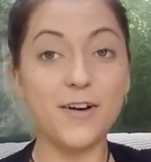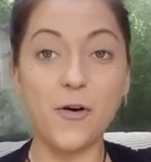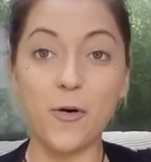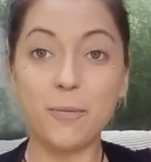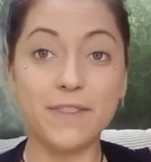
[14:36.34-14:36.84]

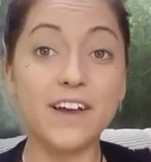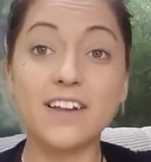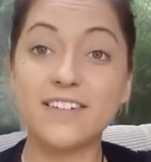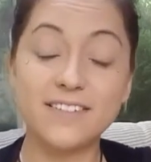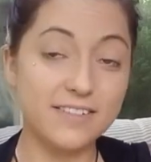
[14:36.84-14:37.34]
hope
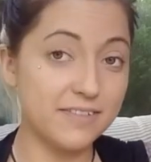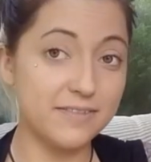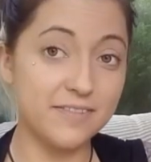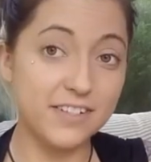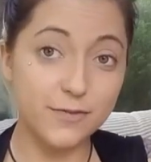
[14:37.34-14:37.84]
that
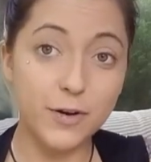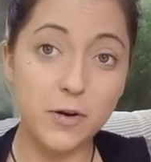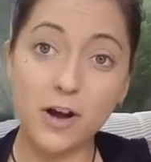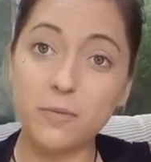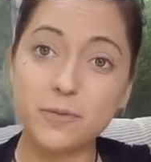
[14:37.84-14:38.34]
this video
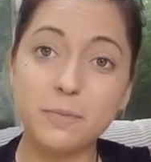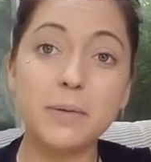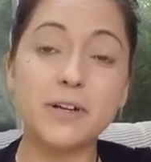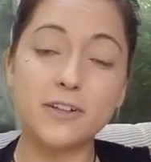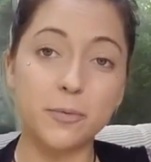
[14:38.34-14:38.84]
helped
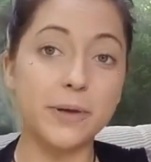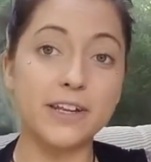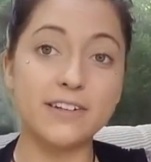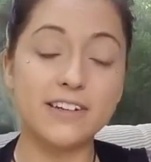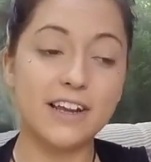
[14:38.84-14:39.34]
maybe a little bit.